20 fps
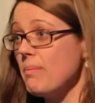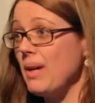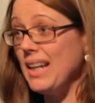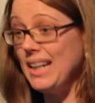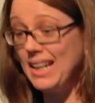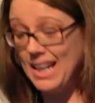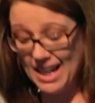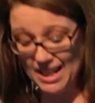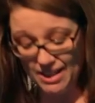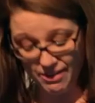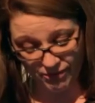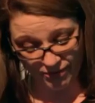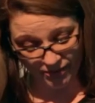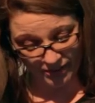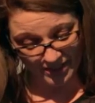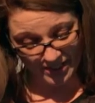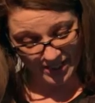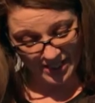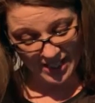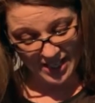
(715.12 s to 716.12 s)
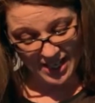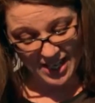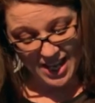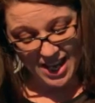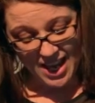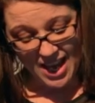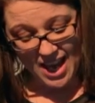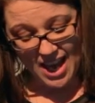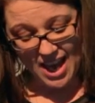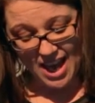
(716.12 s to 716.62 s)
in my life,
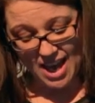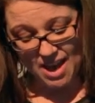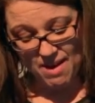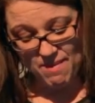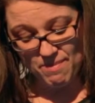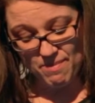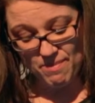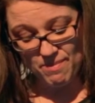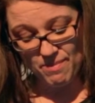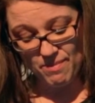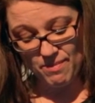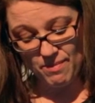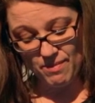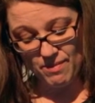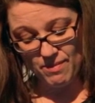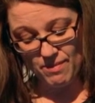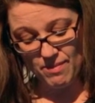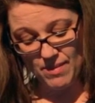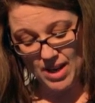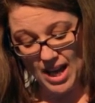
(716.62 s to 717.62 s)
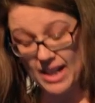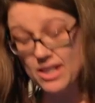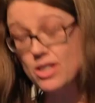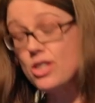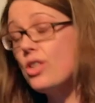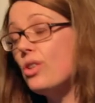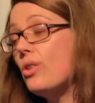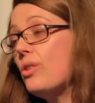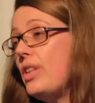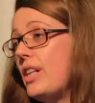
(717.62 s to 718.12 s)
and
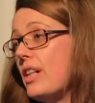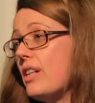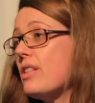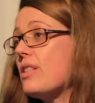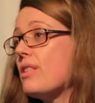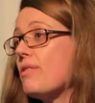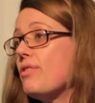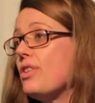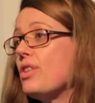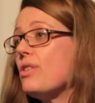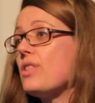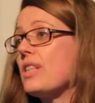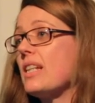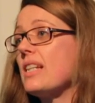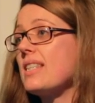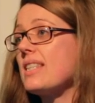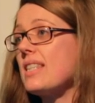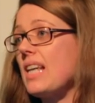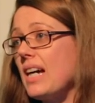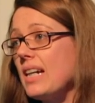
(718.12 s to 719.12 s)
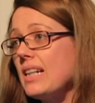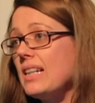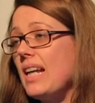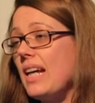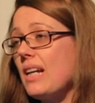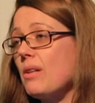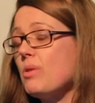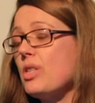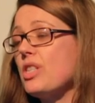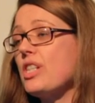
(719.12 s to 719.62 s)
2 years of using sign
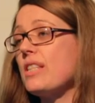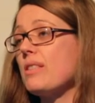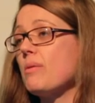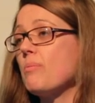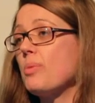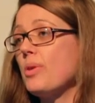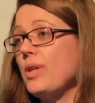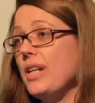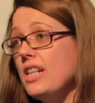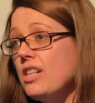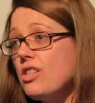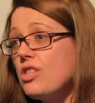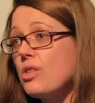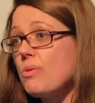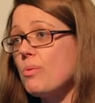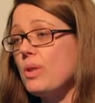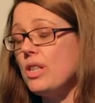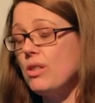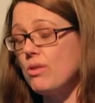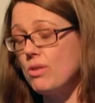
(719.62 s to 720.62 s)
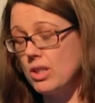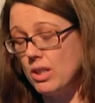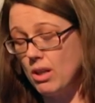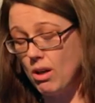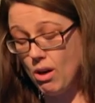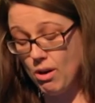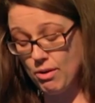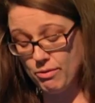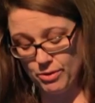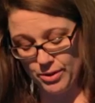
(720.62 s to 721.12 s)
language as a bridge, we used
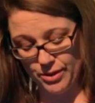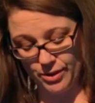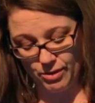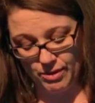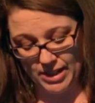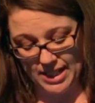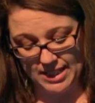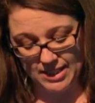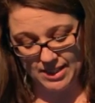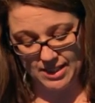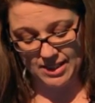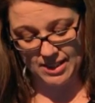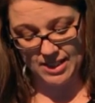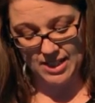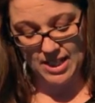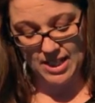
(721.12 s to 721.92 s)
love with Grace,